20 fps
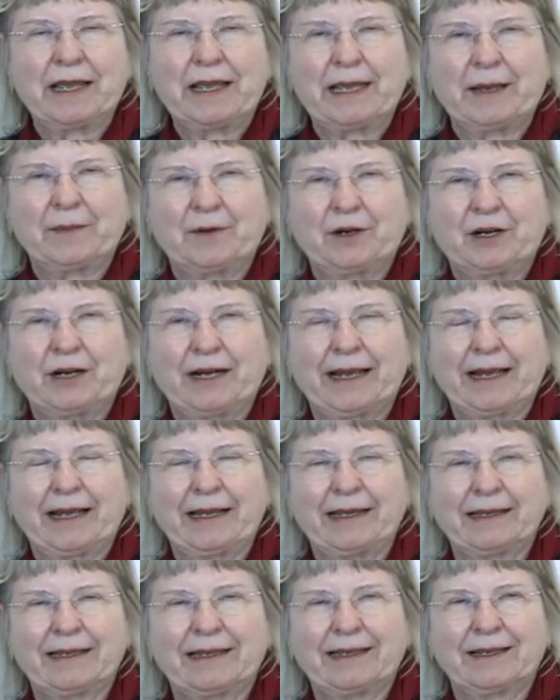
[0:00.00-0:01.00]

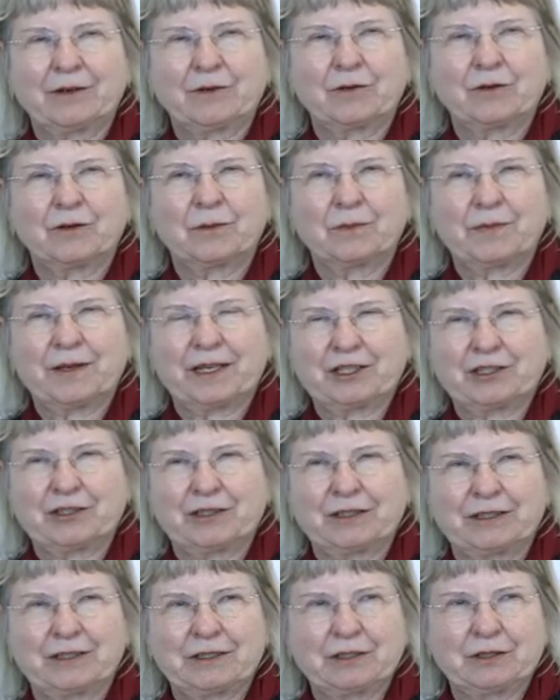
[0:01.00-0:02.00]
MRI in all
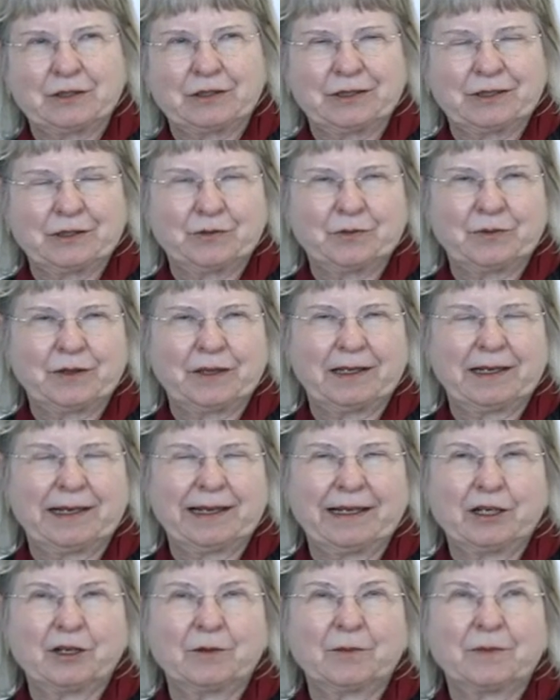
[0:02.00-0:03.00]
patients with
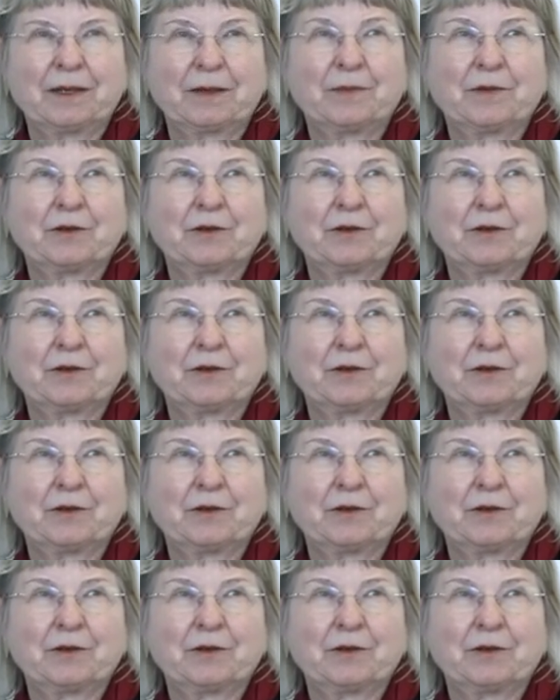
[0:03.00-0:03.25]
glioma,